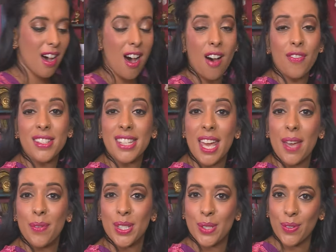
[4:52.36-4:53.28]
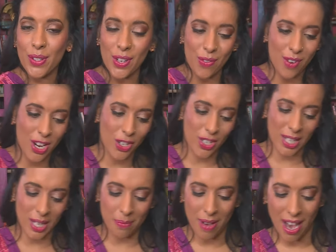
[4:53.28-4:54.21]
Half a tablespoon of red
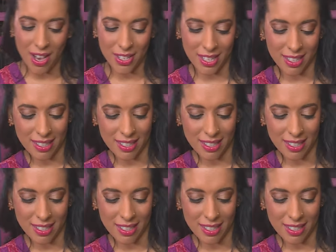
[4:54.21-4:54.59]
chili powder